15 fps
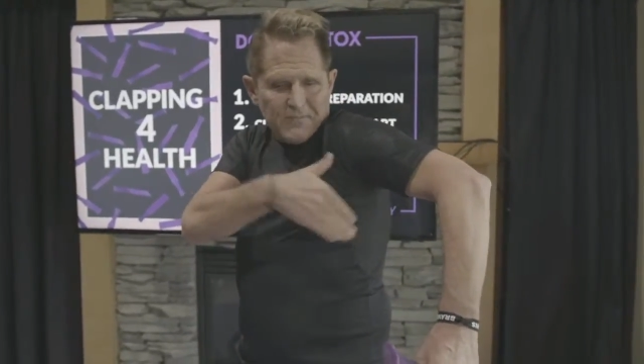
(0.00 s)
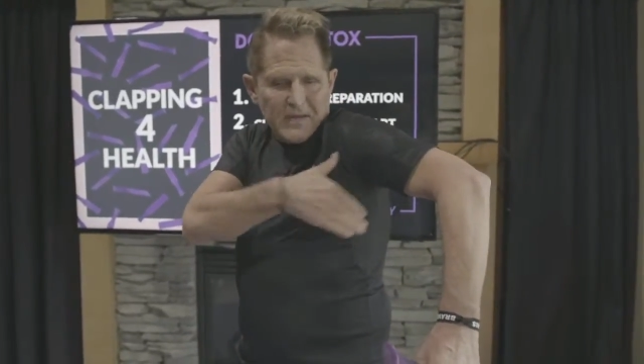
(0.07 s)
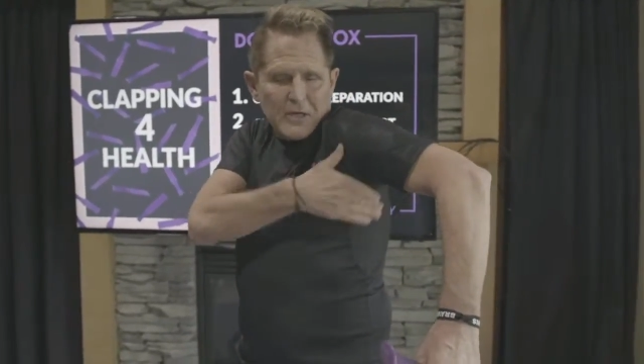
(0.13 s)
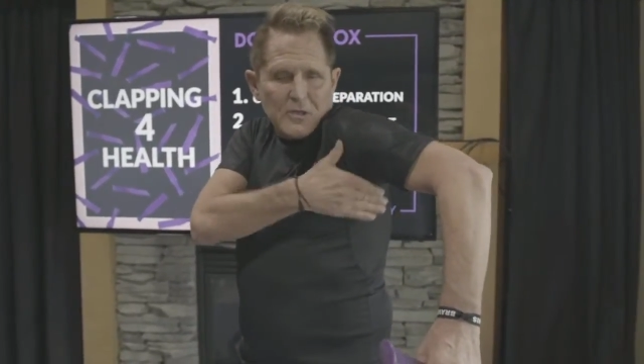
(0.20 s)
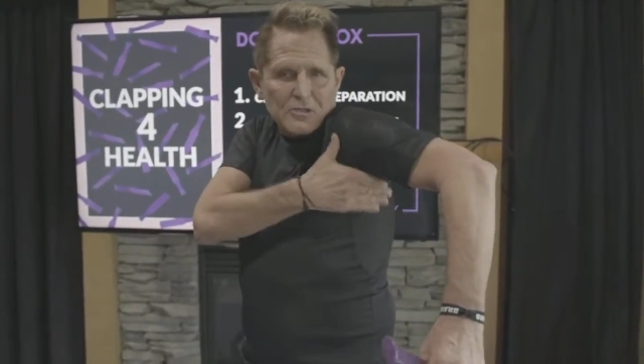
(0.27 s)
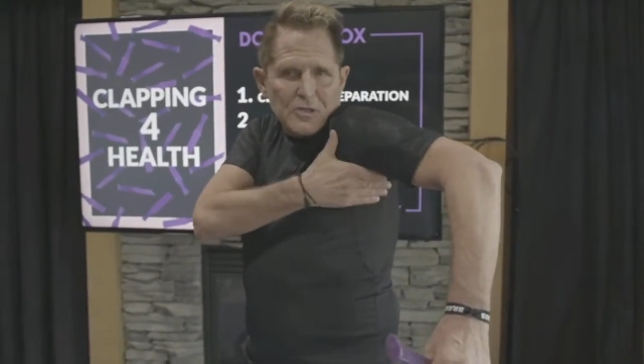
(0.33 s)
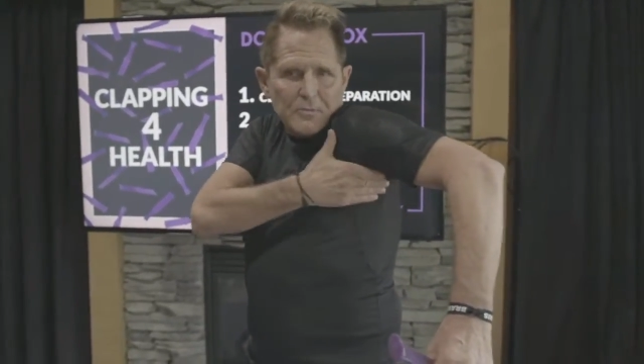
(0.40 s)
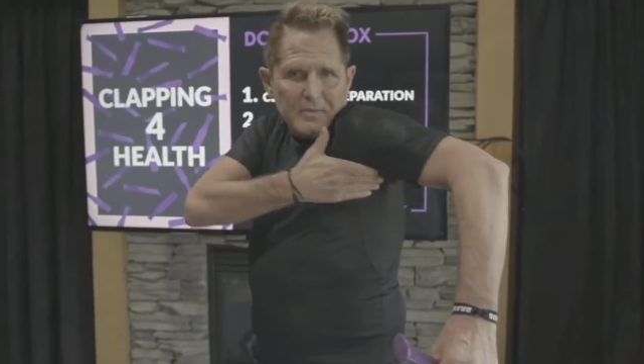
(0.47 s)

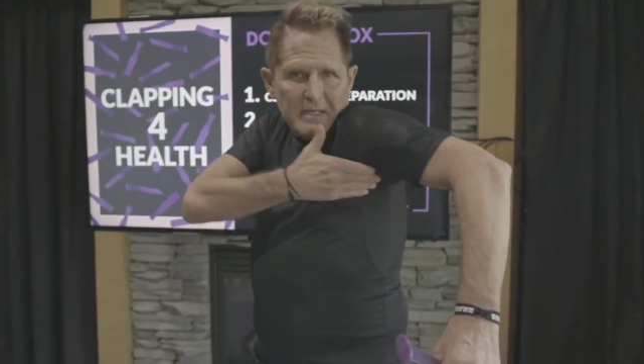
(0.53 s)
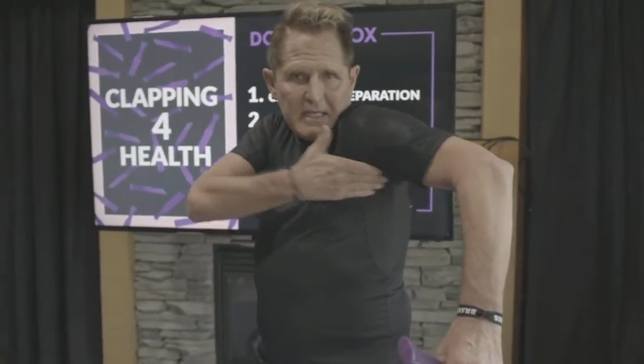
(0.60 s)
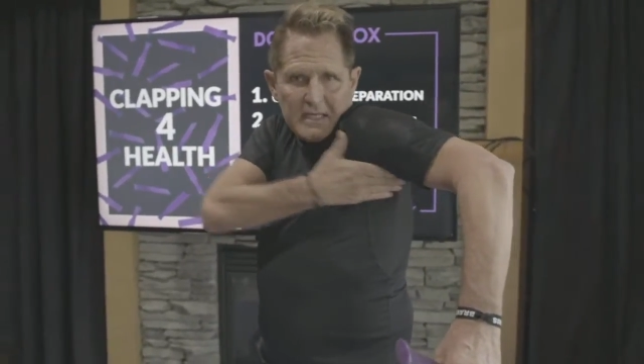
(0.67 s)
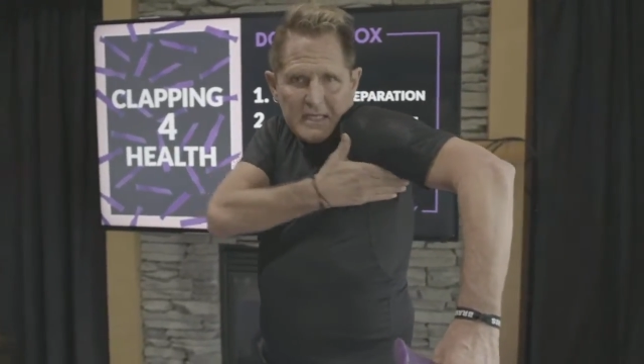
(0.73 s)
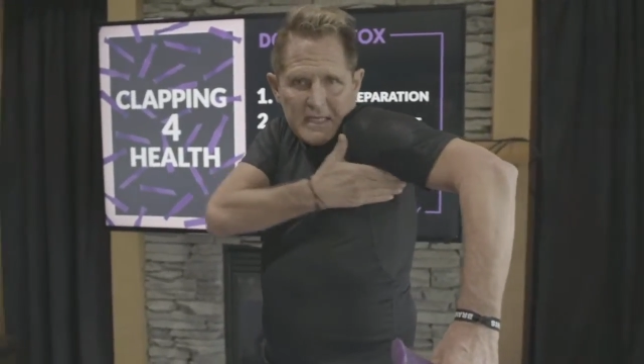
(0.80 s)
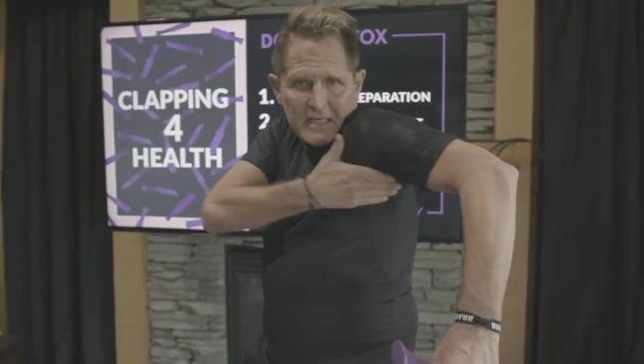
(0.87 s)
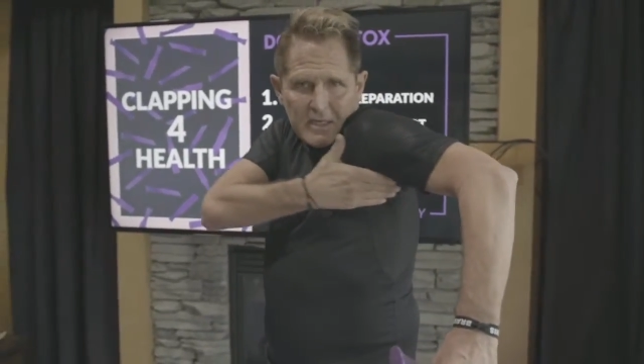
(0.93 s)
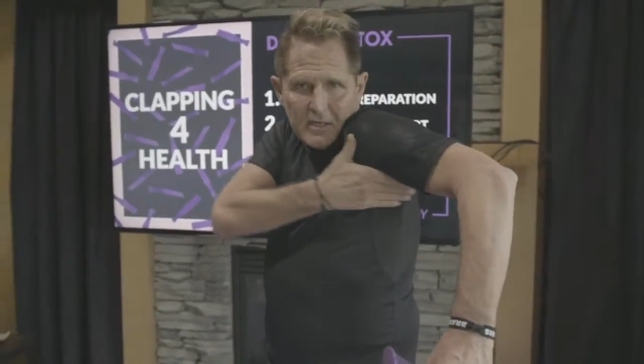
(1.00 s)
Your fingers will
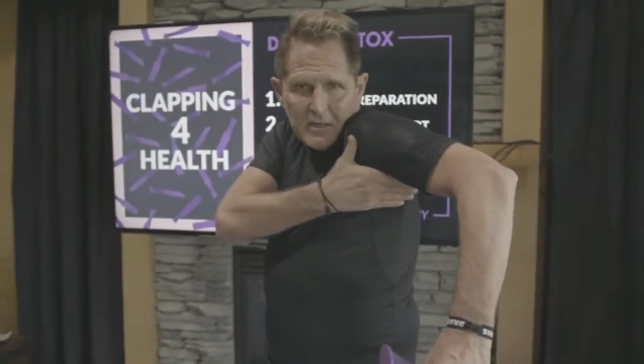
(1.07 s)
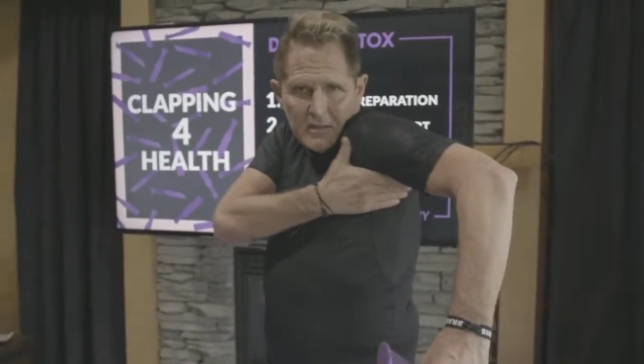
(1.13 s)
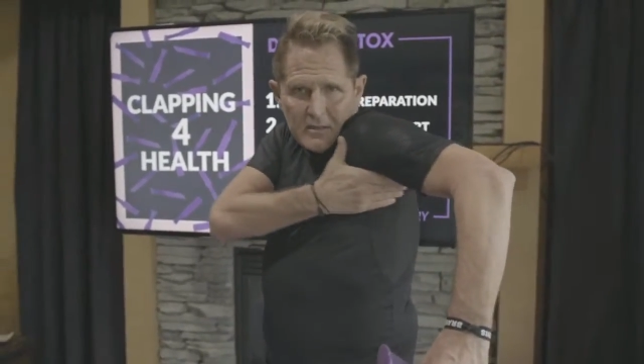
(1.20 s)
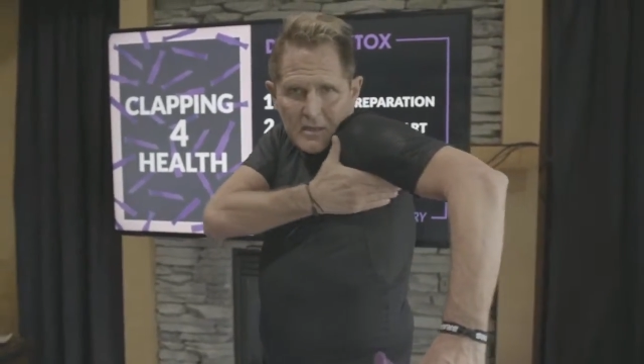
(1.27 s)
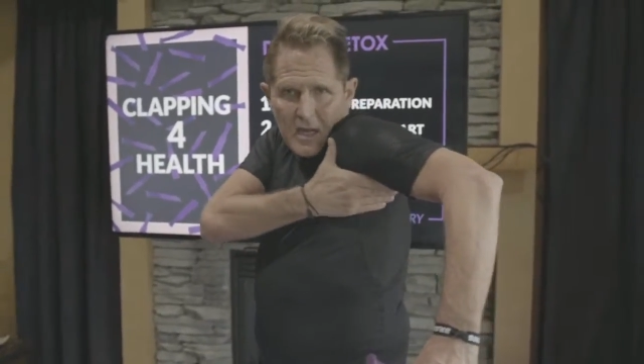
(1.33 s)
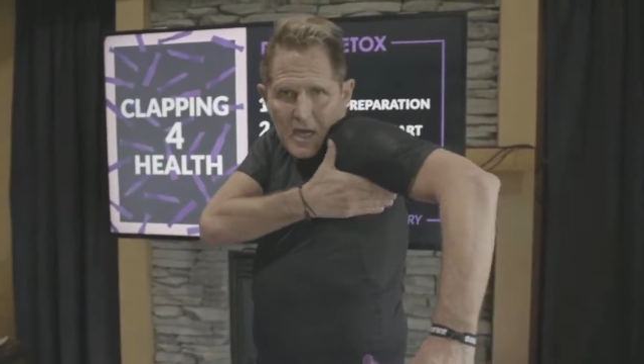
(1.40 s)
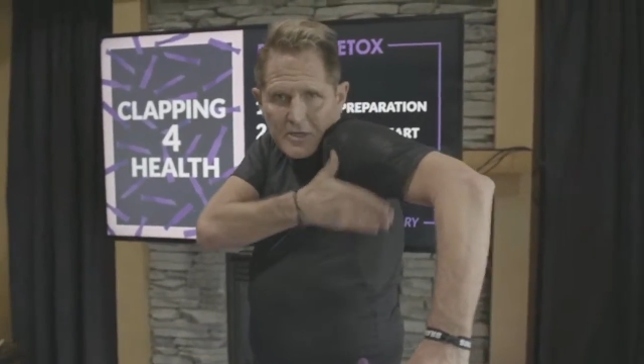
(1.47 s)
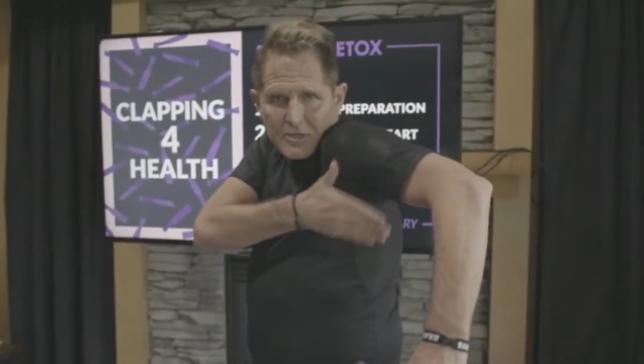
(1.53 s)
be in
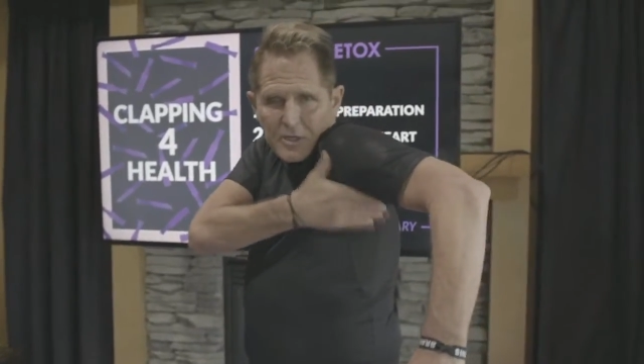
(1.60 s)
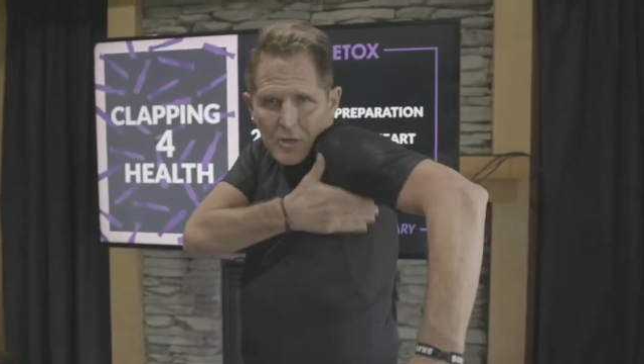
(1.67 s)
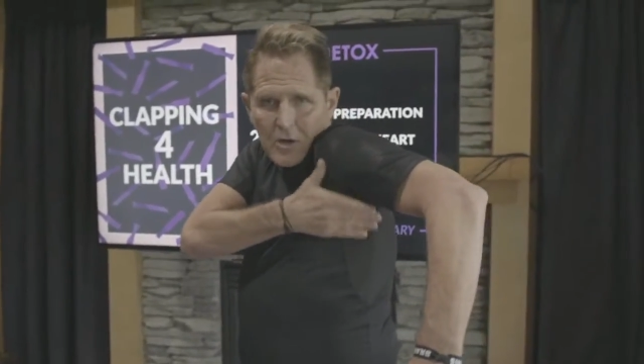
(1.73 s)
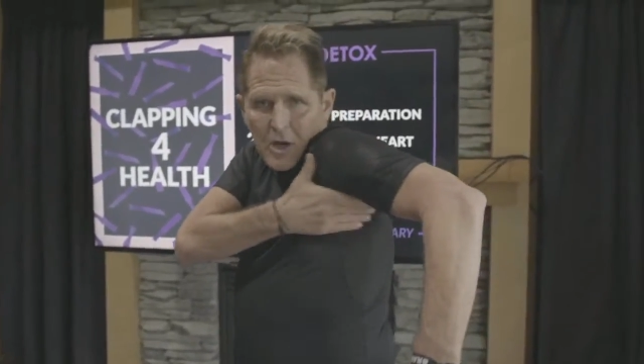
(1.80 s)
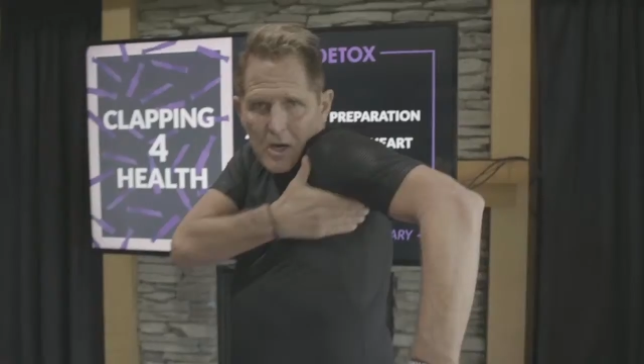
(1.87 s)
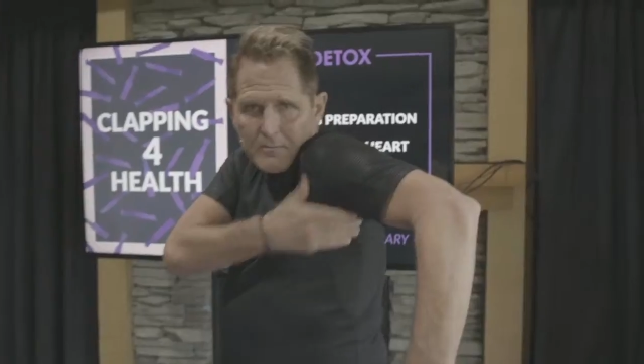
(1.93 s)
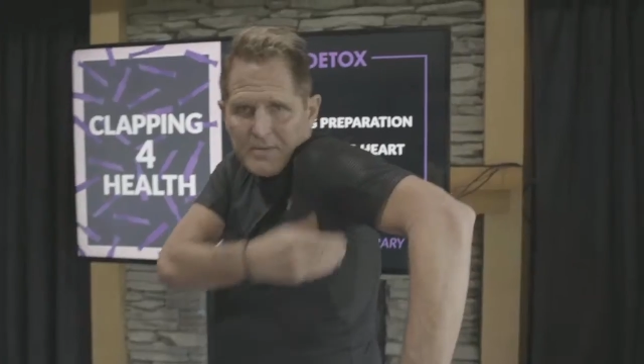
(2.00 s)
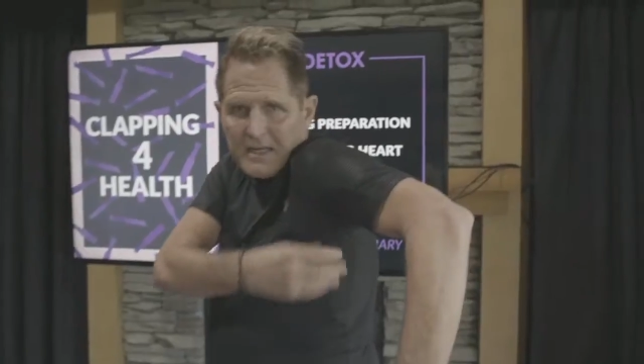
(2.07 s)
here
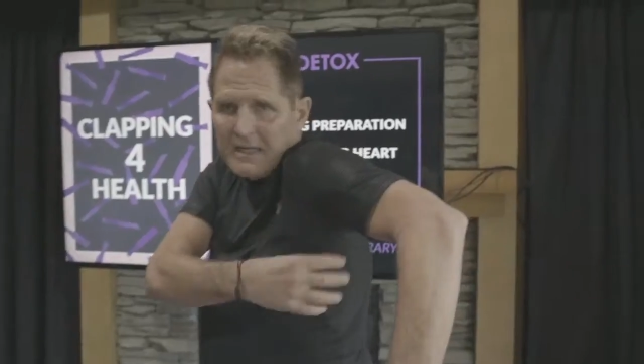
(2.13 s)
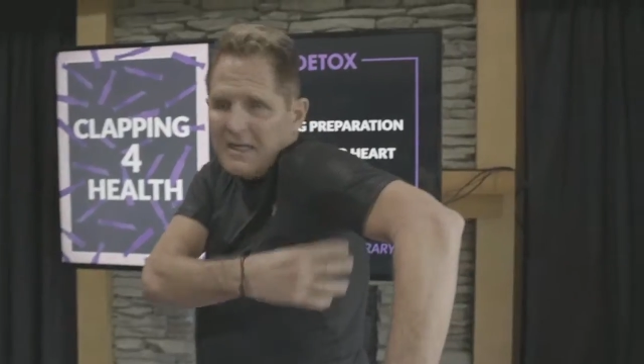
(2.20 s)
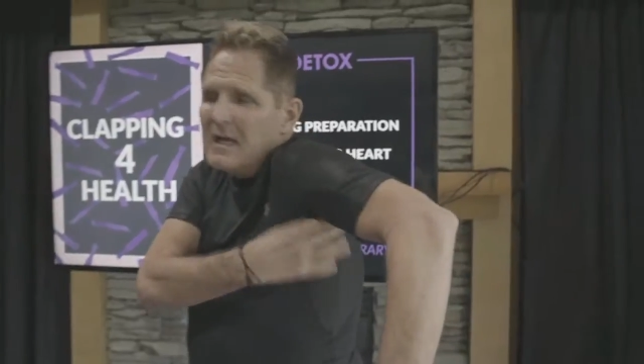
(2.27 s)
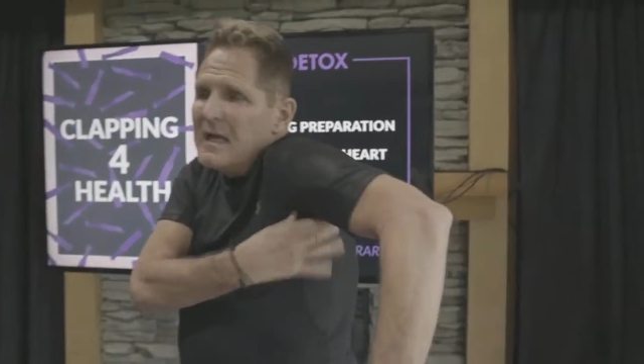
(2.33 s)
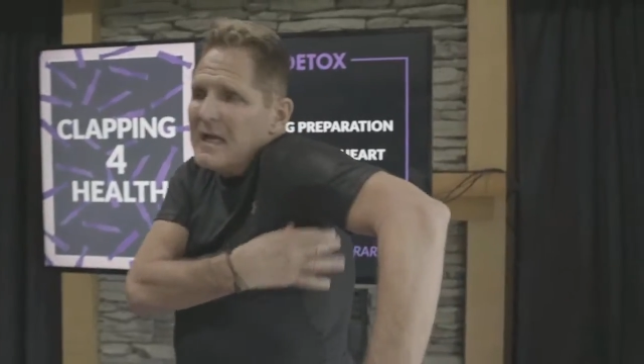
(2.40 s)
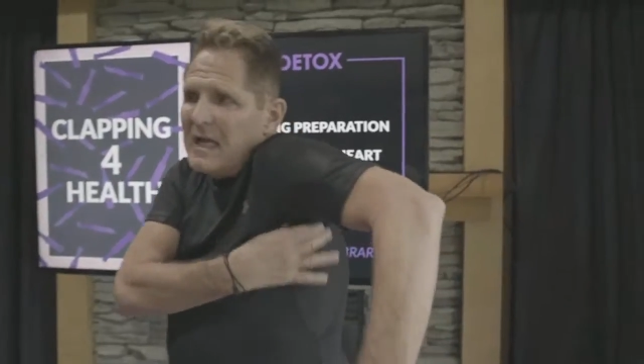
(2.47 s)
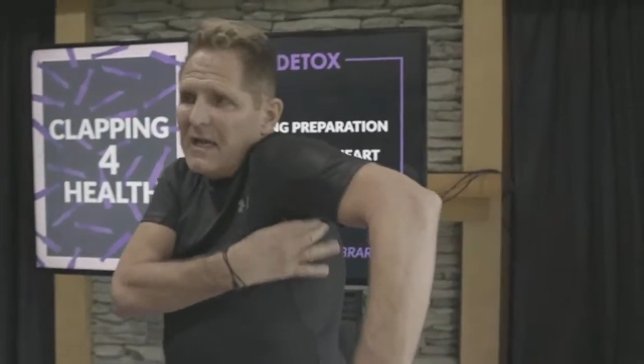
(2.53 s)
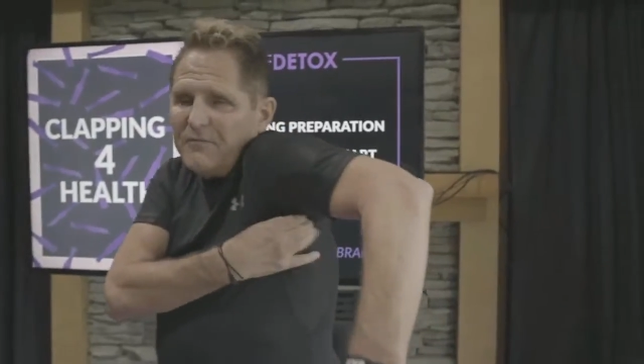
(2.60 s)
under your
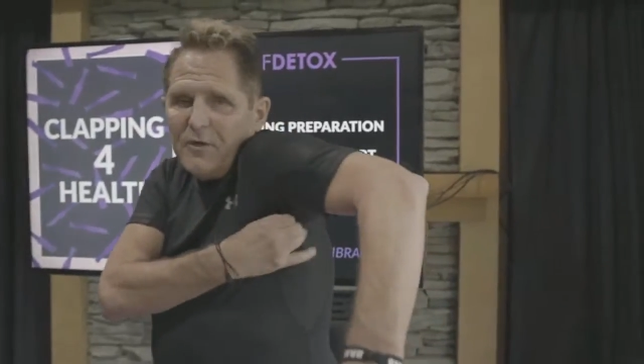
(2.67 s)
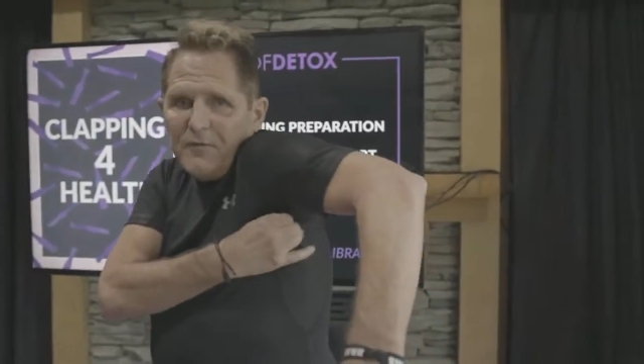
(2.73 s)
armpit.